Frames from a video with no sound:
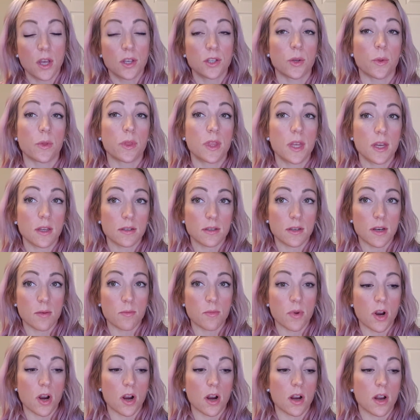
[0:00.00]
So this
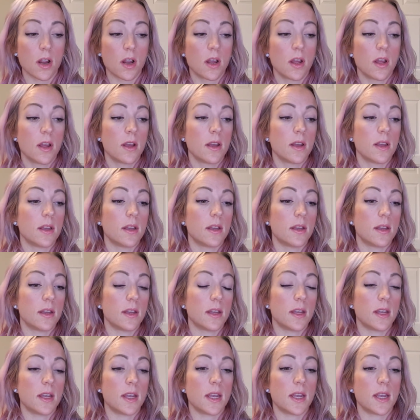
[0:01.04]
number,
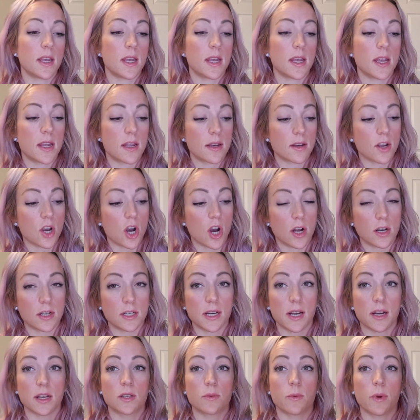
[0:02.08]
in
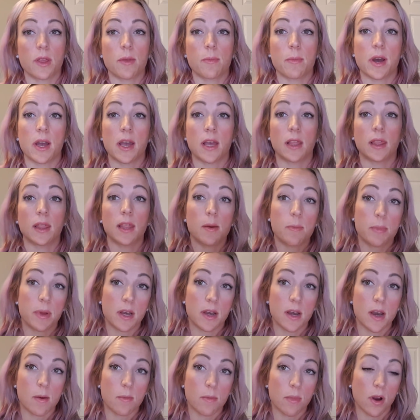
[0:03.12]
context with my
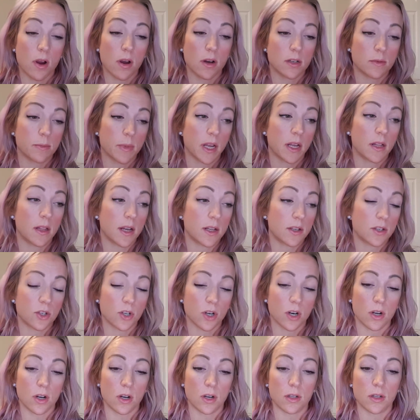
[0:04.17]
lipid numbers, my
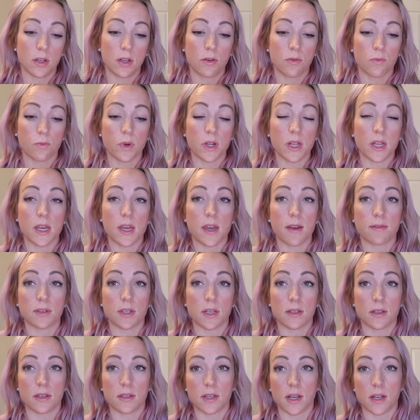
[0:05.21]
cholesterol, really gives
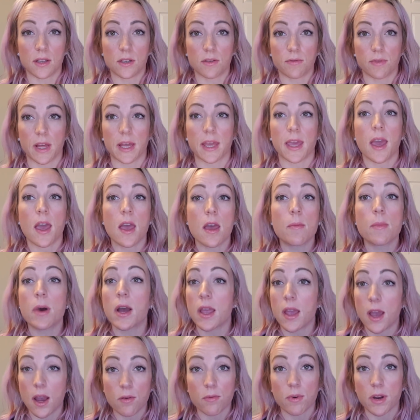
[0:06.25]
us a sense of like, am I
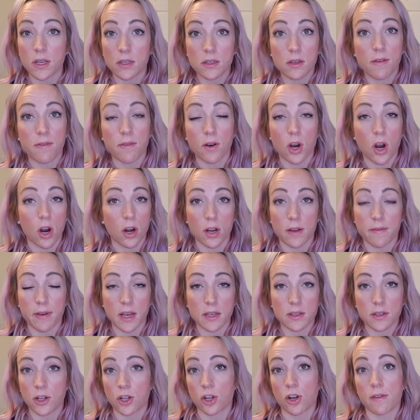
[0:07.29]
at risk for
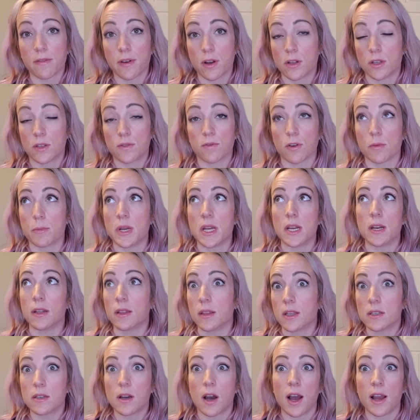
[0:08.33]
cardiovascular events from eating
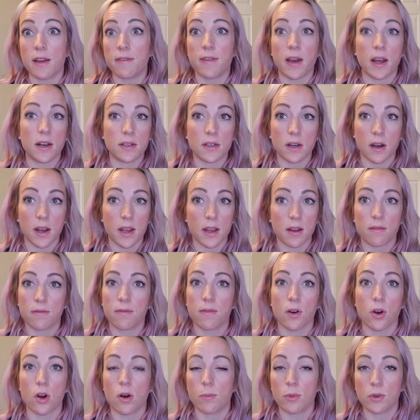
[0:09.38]
this high-fat diet
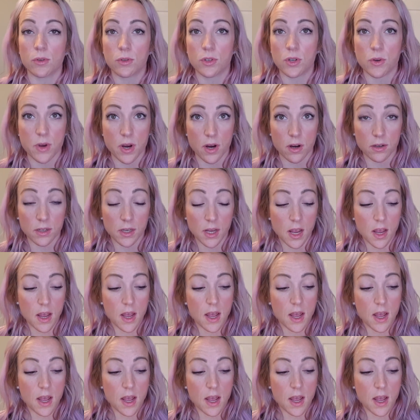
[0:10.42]
for almost 2 years?